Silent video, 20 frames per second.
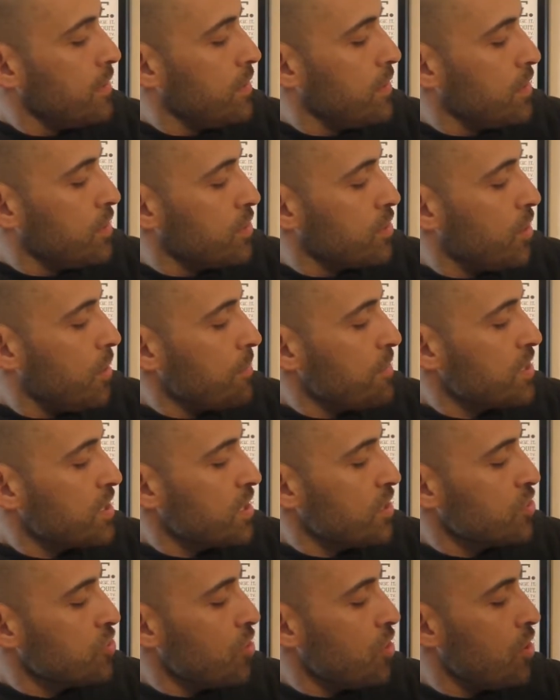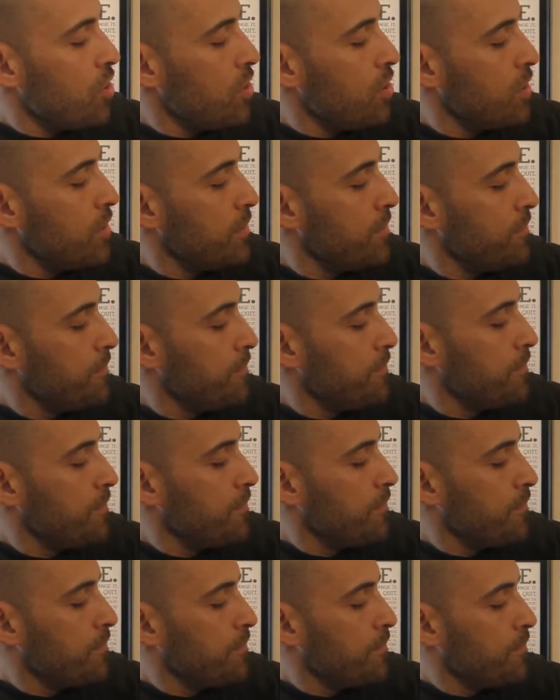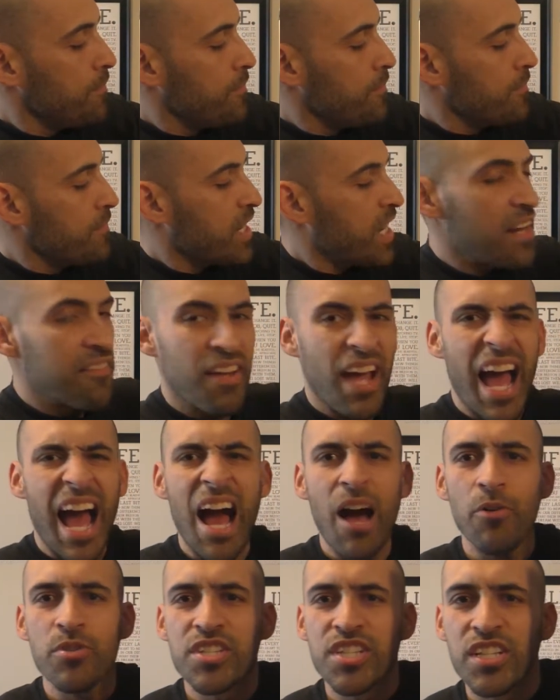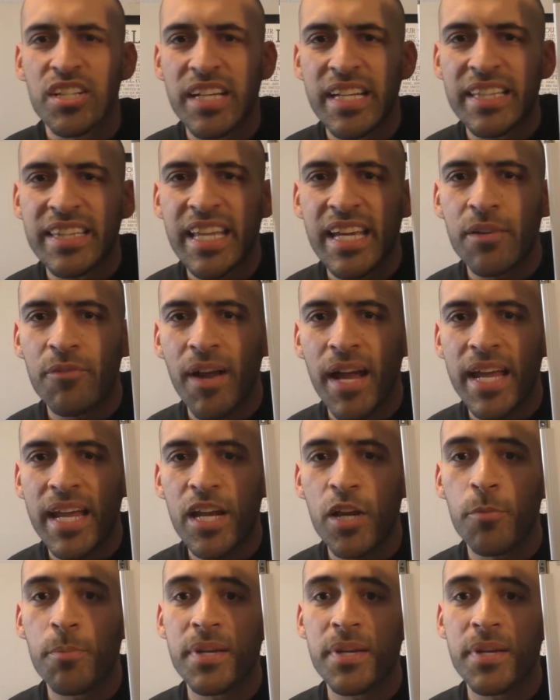So I'm just gonna draw kind of a house looking thing right here,